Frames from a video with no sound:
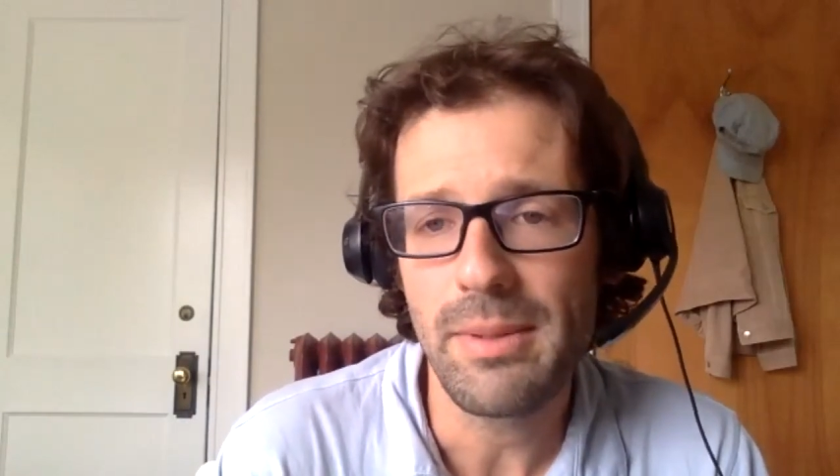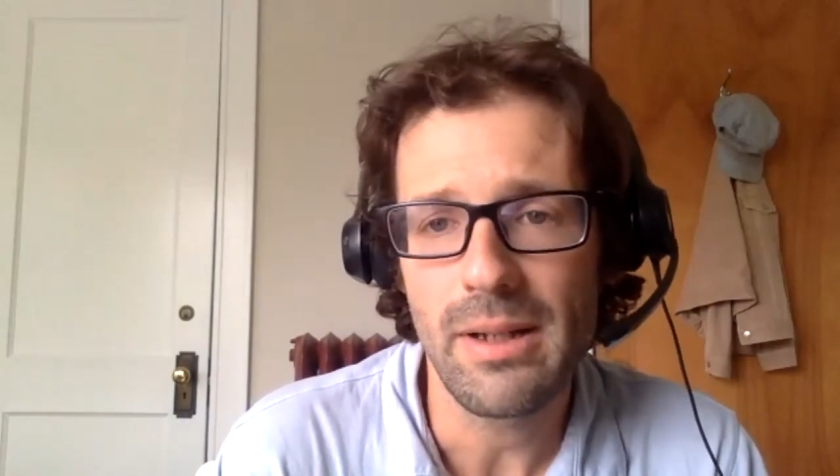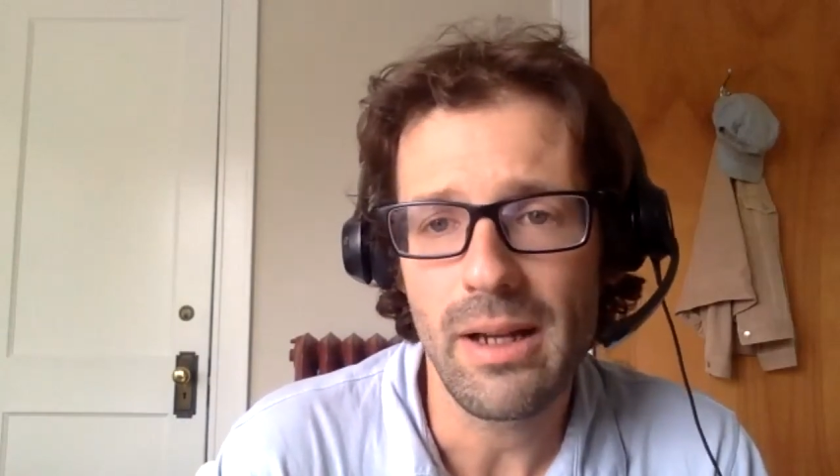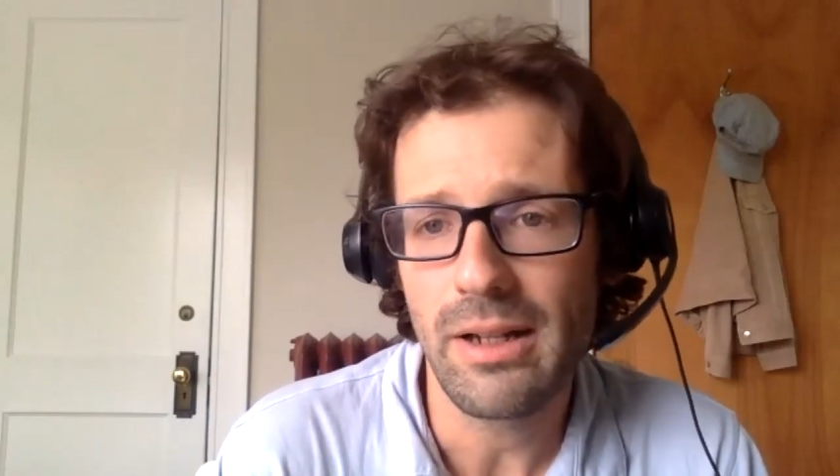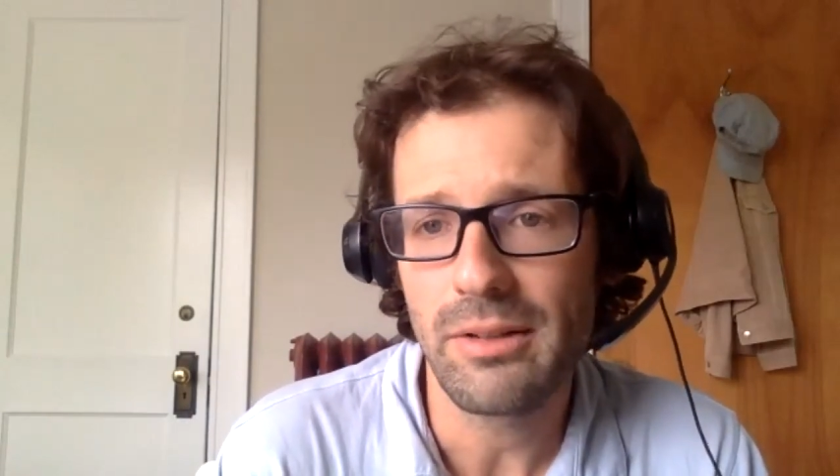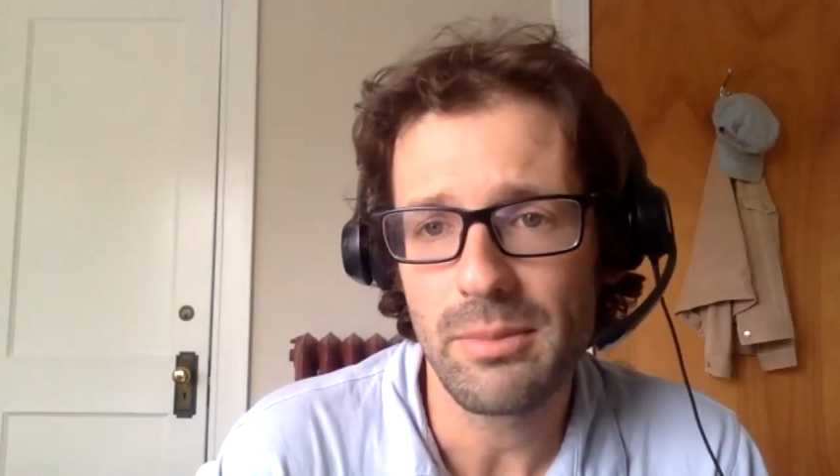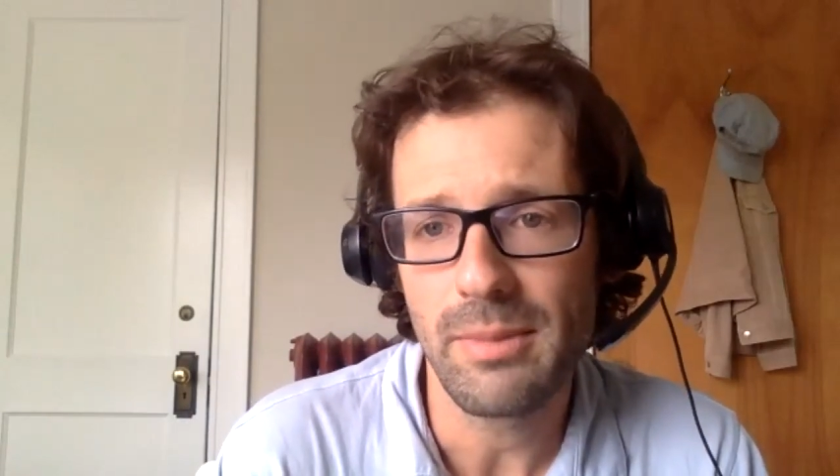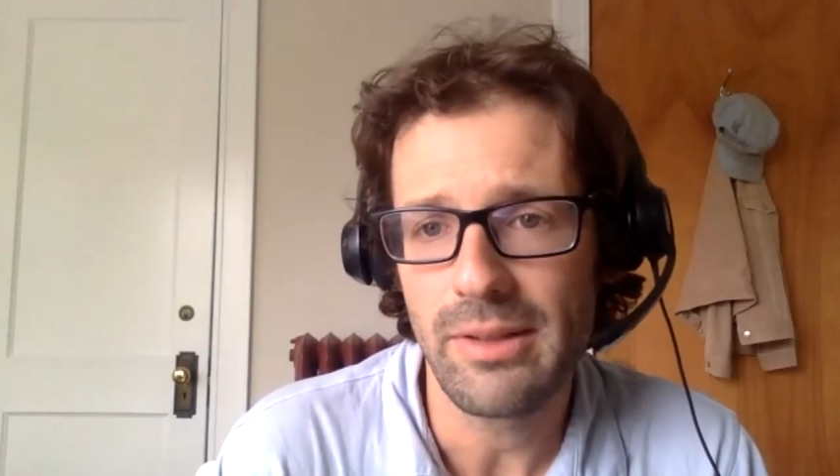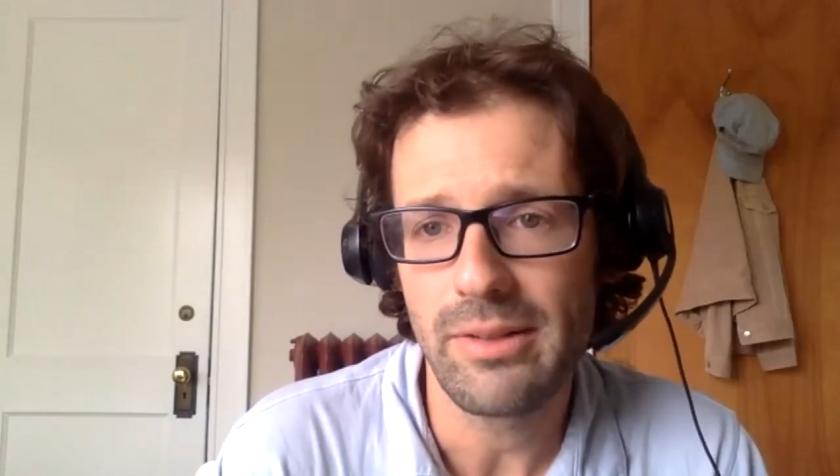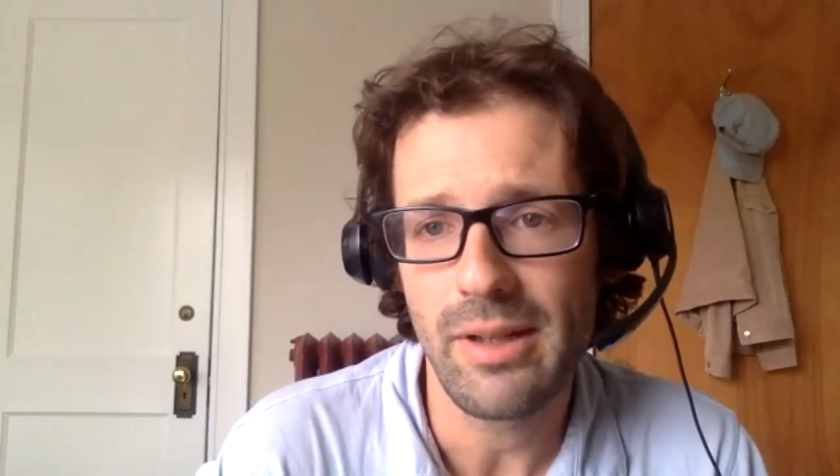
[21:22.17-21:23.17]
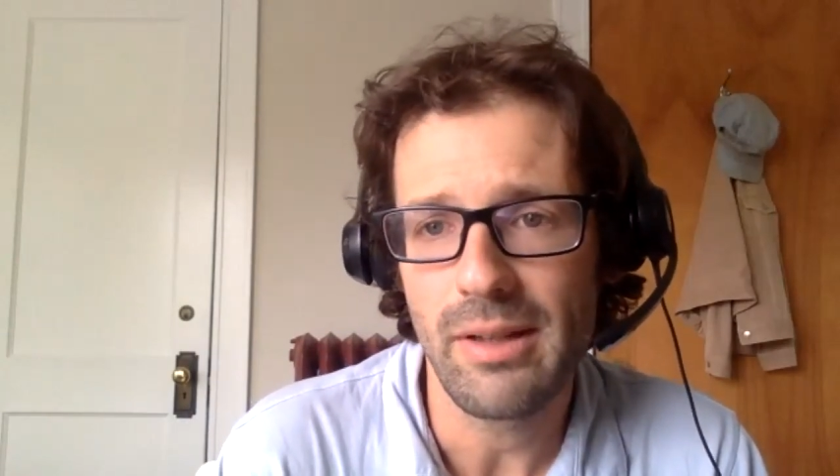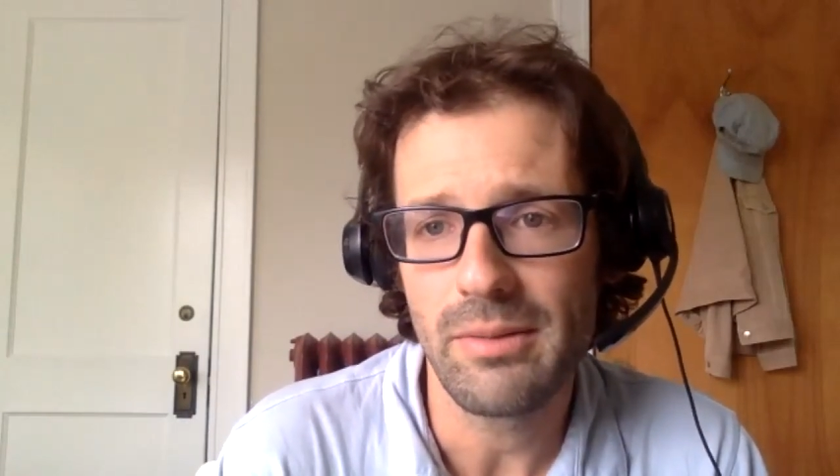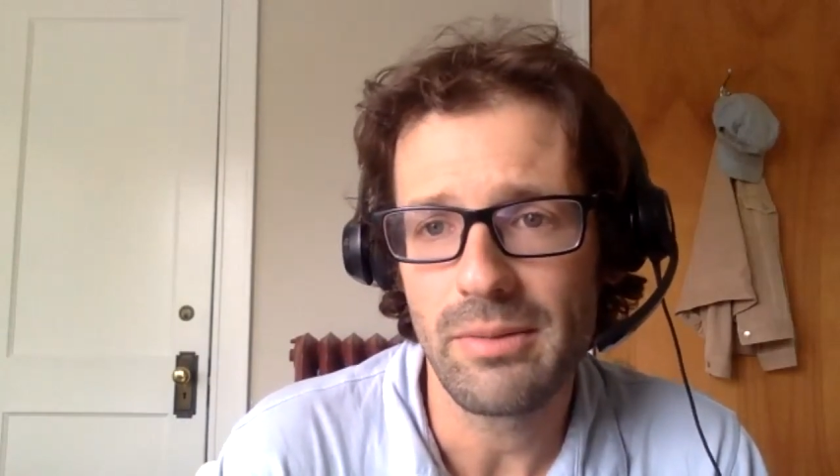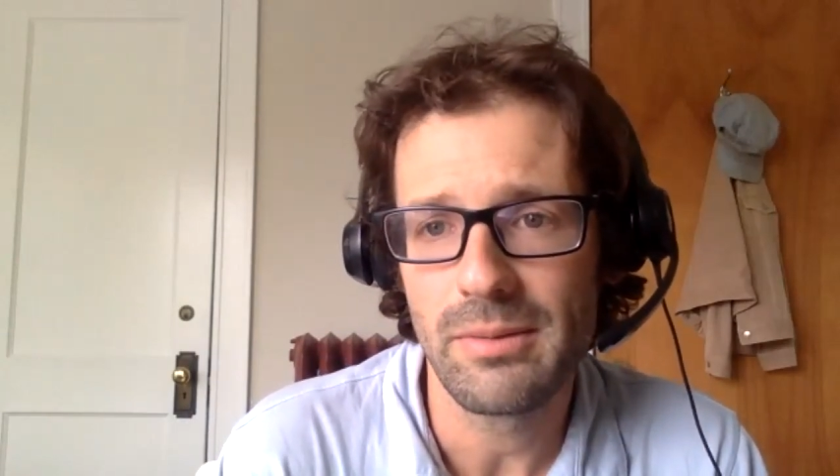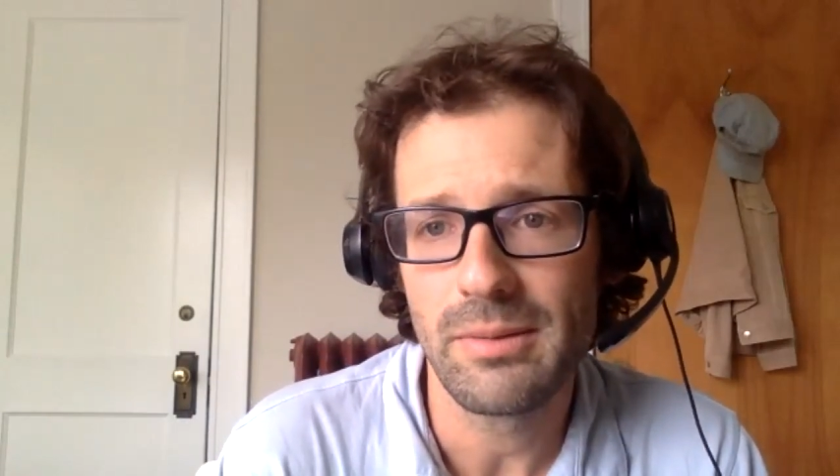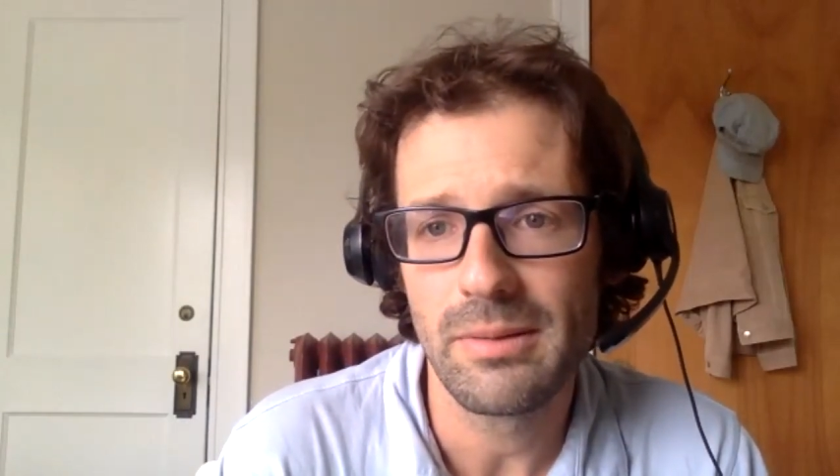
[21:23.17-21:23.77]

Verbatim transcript: being honest with myself,